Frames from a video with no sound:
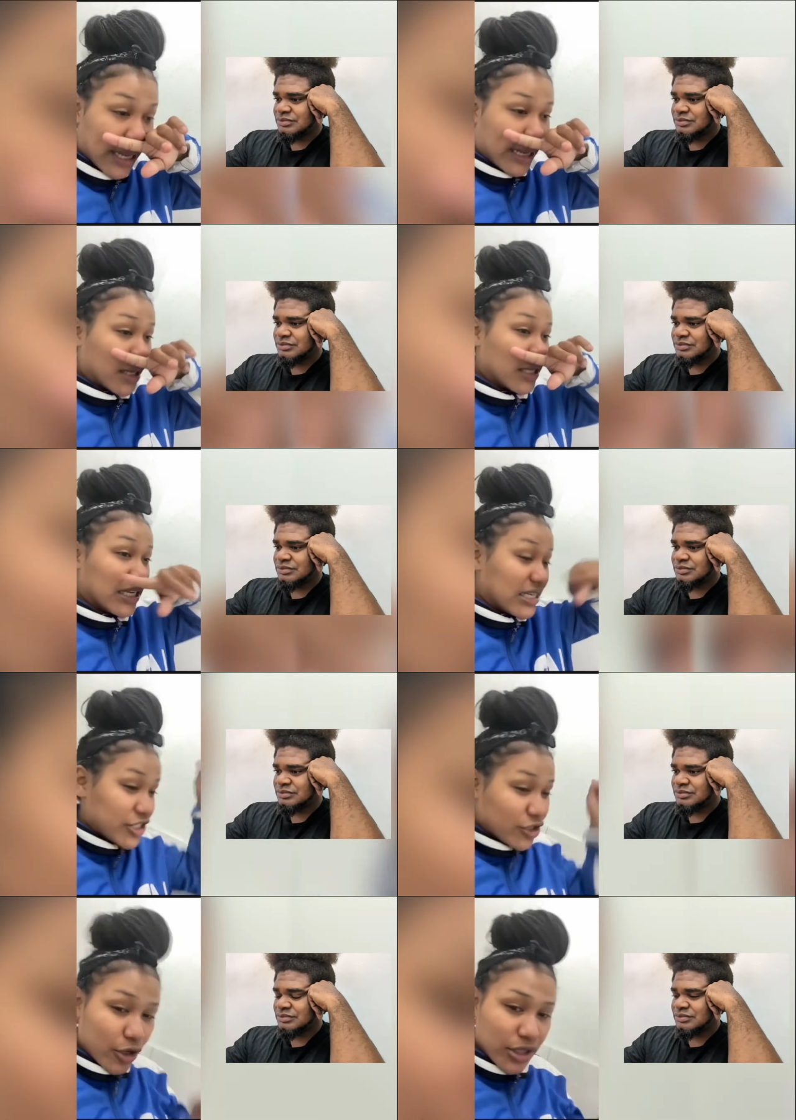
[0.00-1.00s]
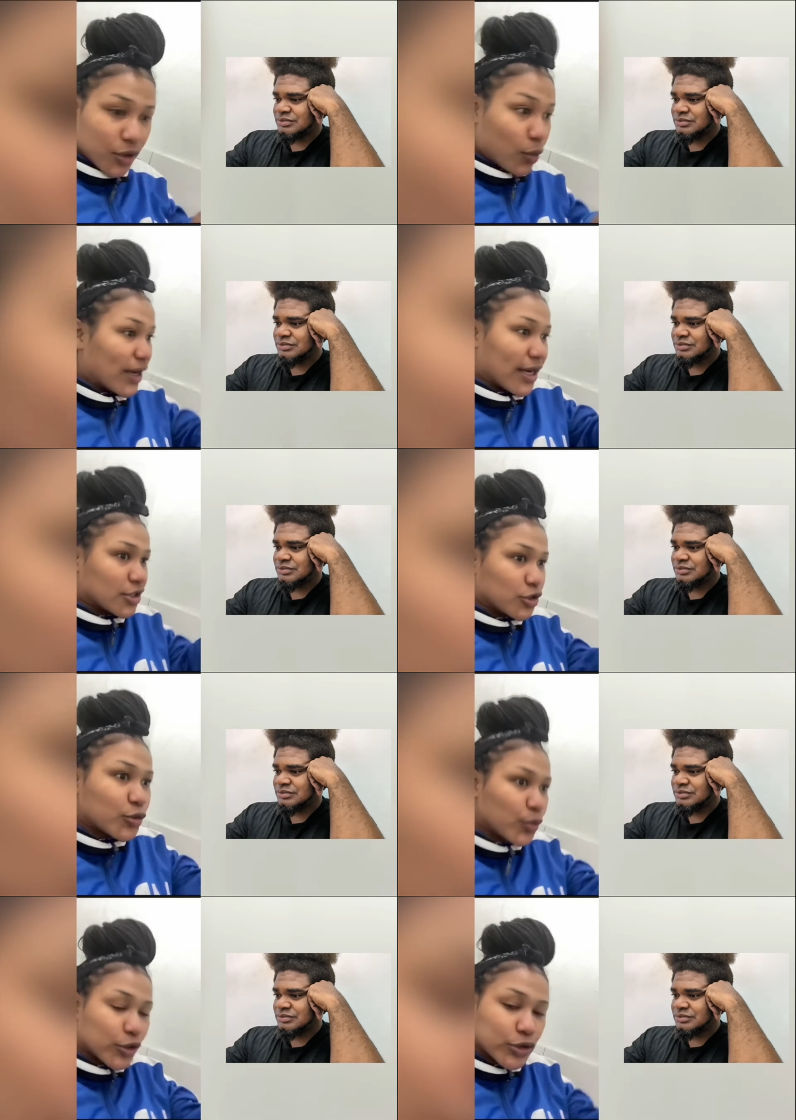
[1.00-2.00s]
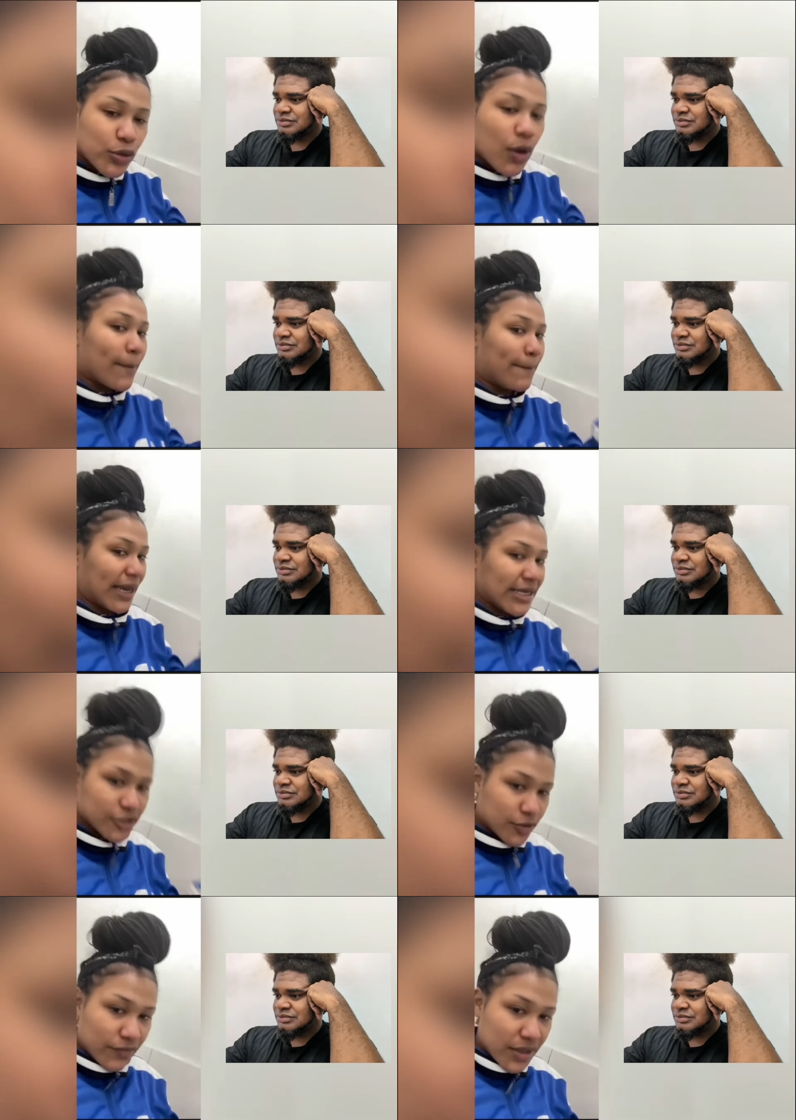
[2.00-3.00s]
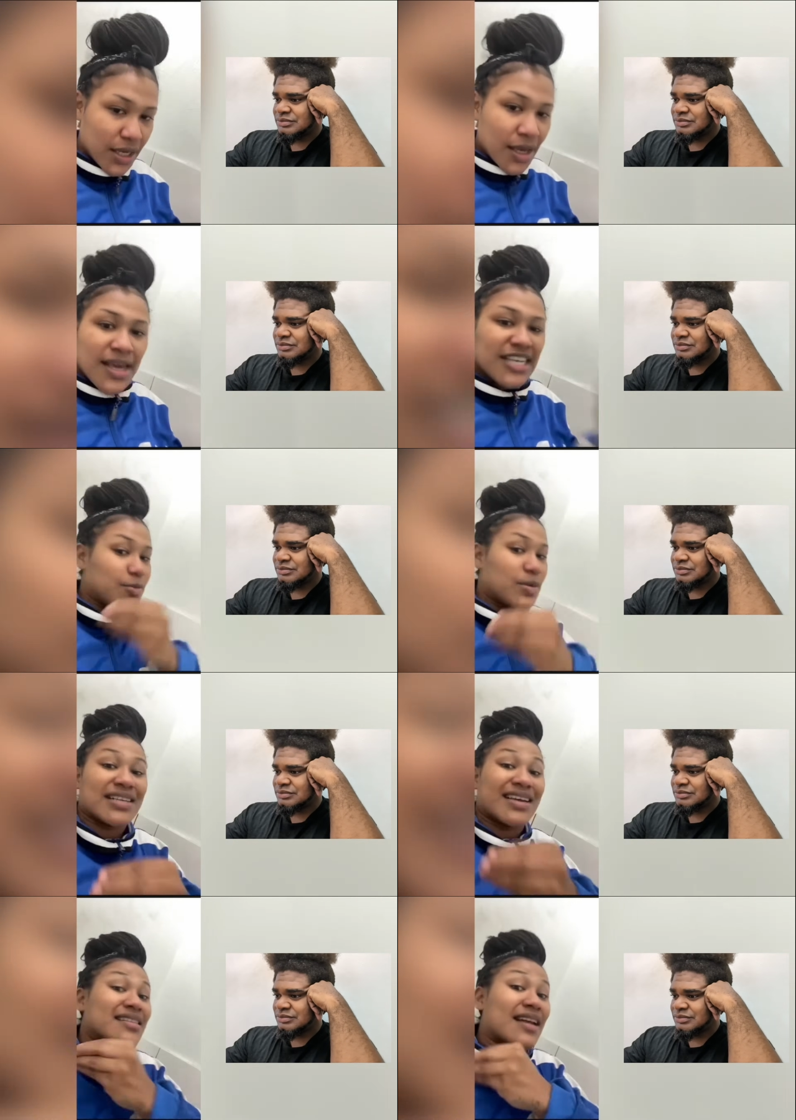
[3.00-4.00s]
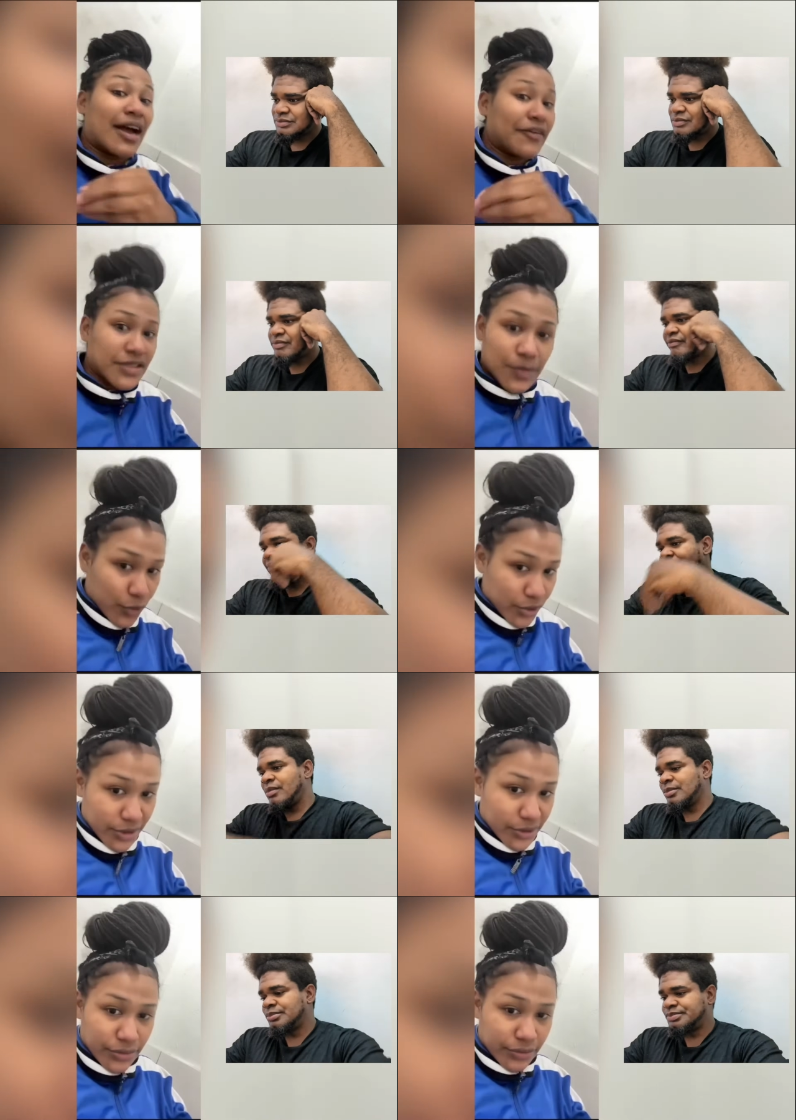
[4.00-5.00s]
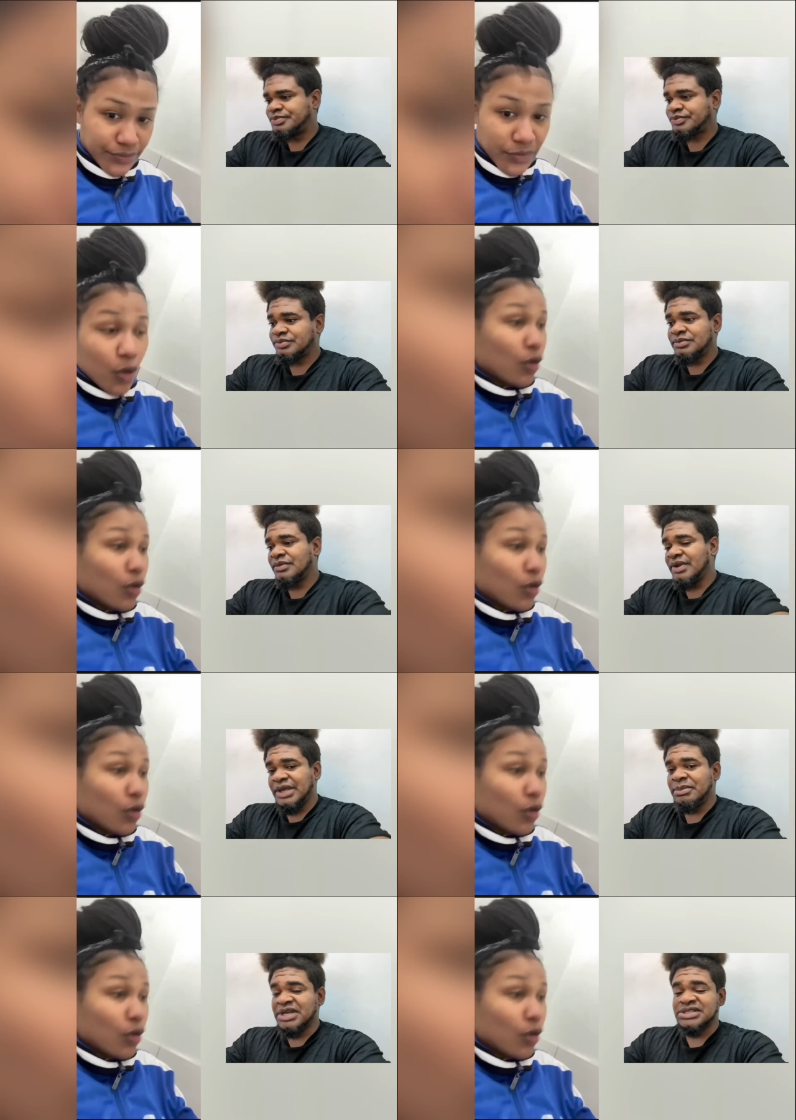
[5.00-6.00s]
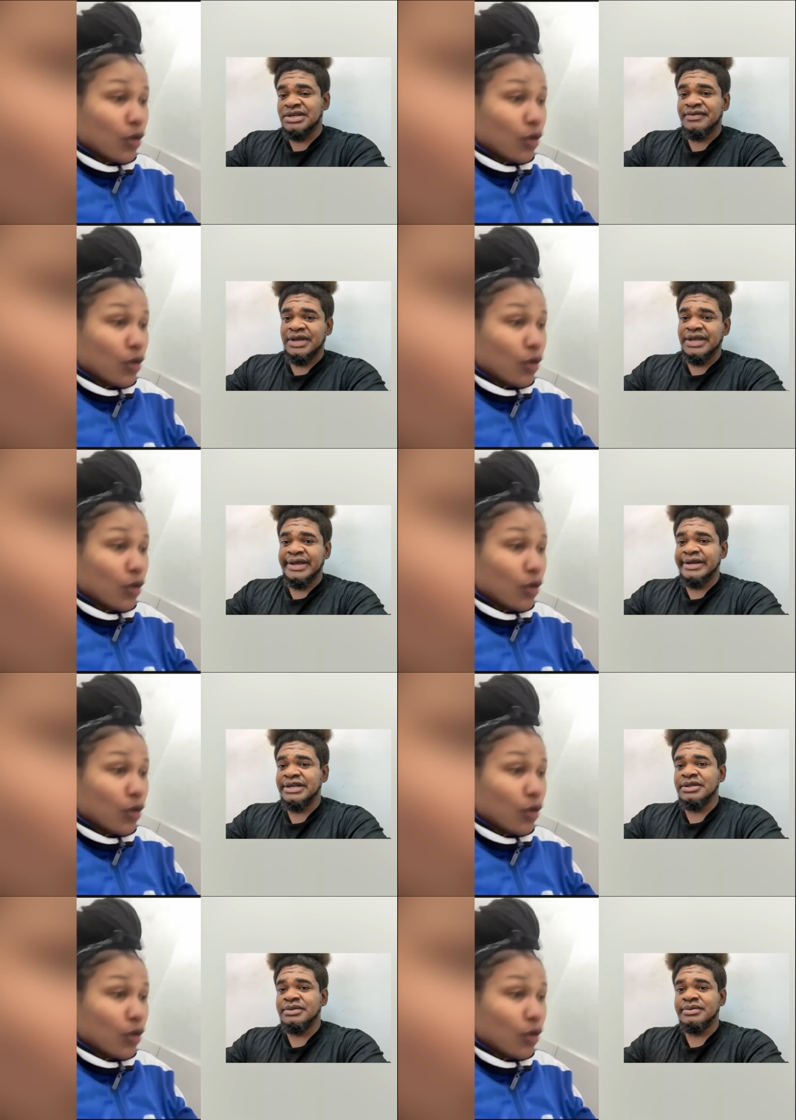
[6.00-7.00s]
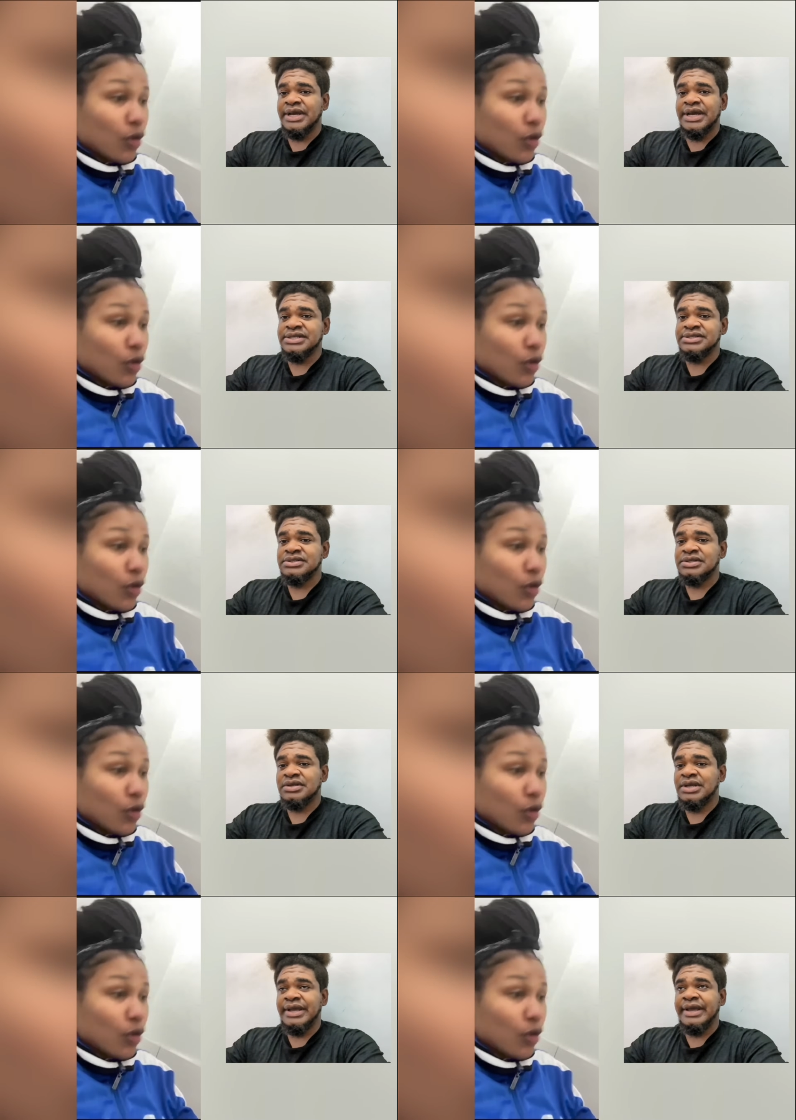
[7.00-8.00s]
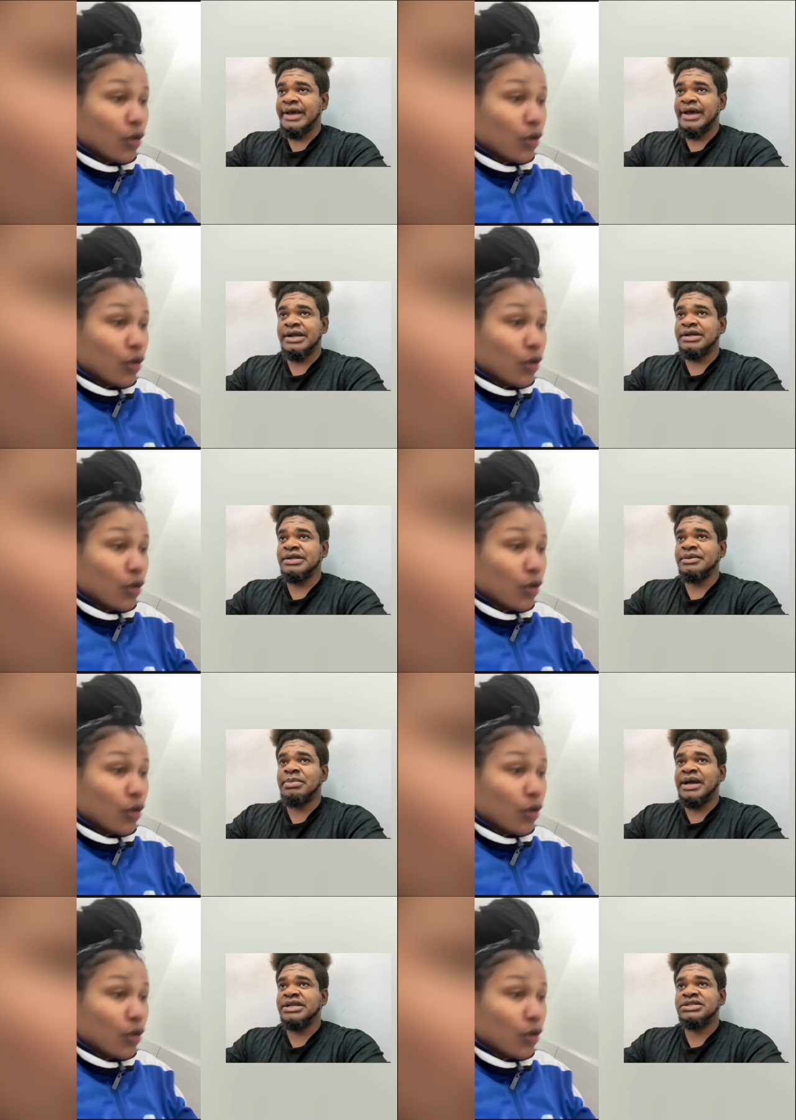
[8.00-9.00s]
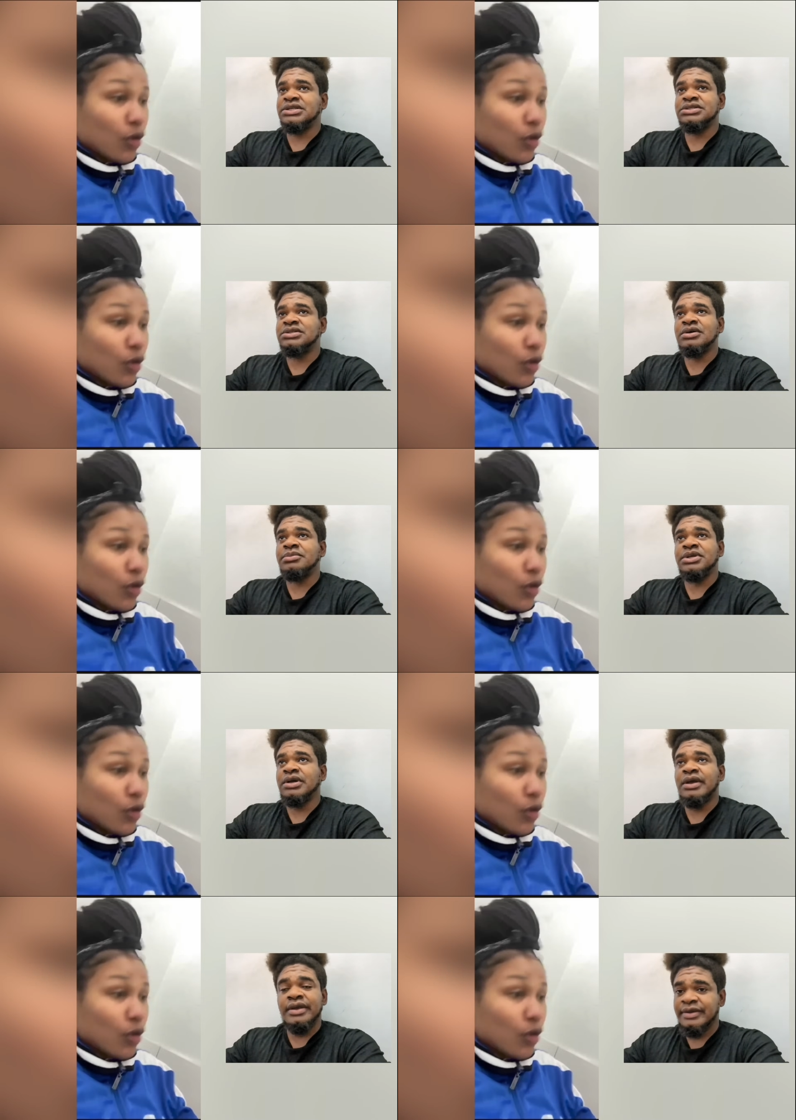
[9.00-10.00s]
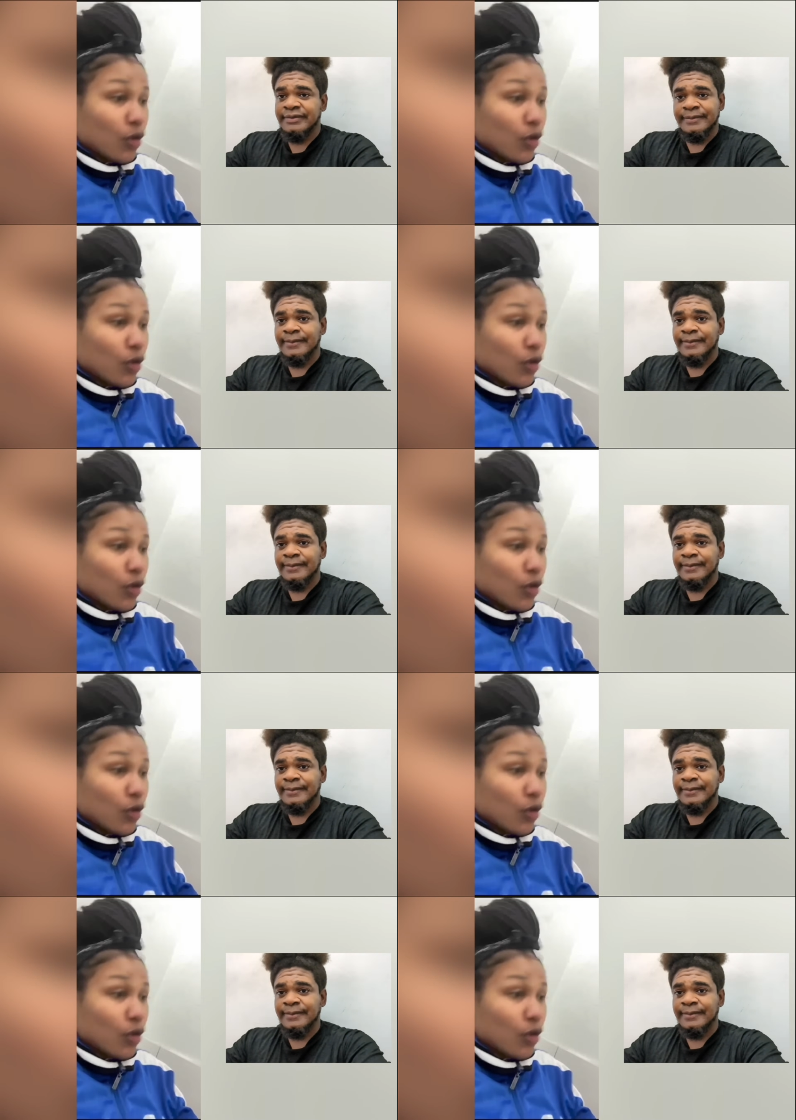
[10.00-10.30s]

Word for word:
Speaker 1: like literally going and to a store and buying something, is because I didn't have time order it, you know.
Speaker 2: Yeah, myself, I hardly, guys, I hardly buy things in Dominica. Eh.